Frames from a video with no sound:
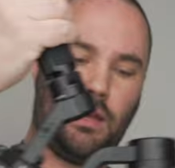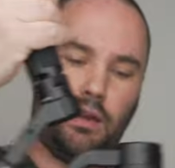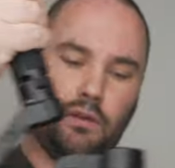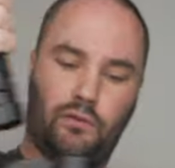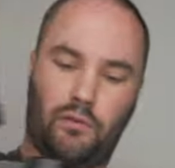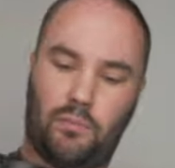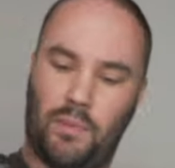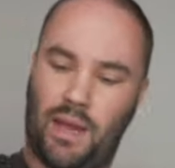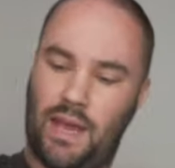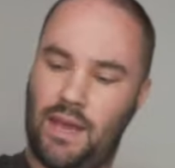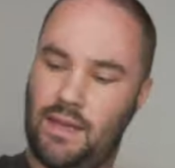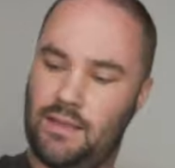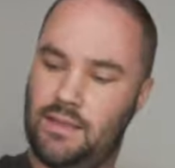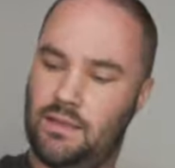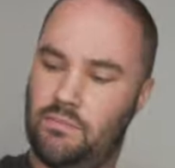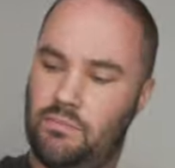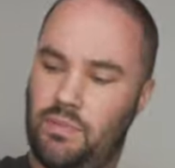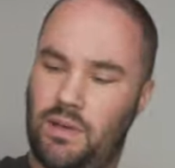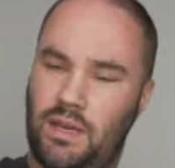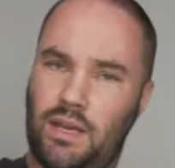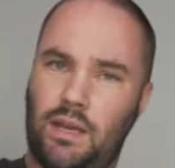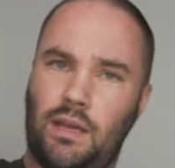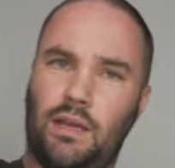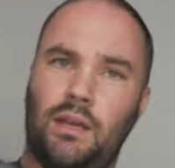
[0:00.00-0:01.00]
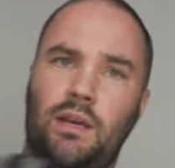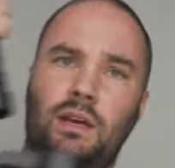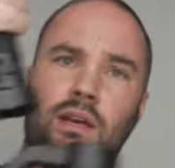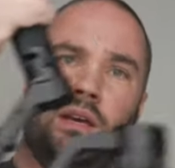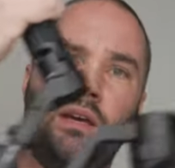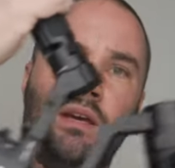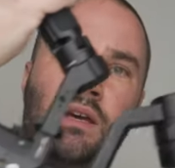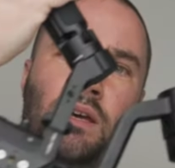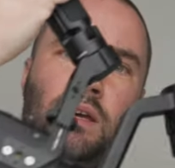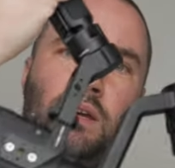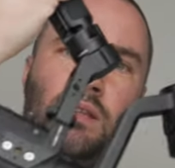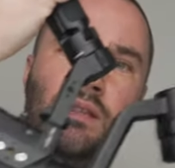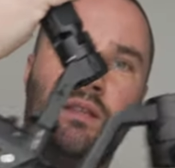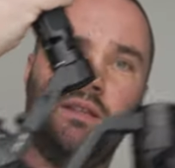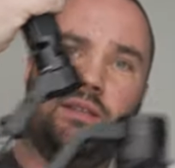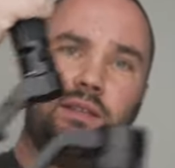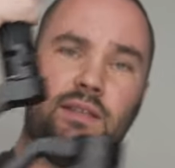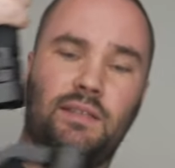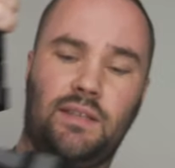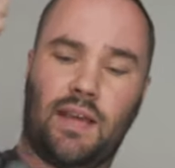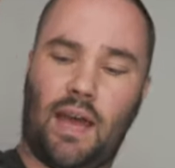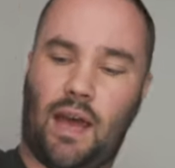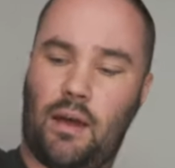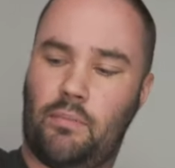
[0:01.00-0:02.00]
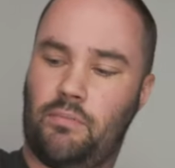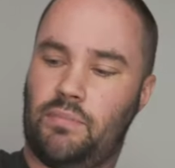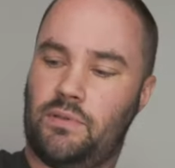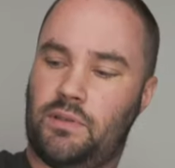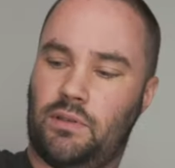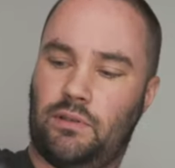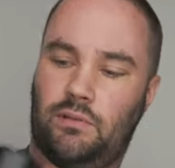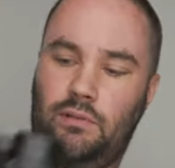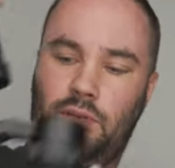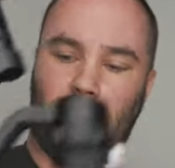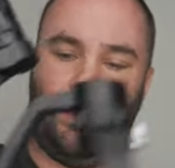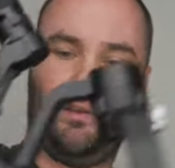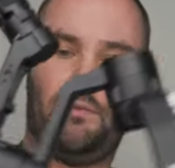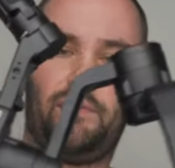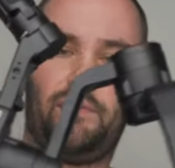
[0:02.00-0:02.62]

it from A to B, this is absolutely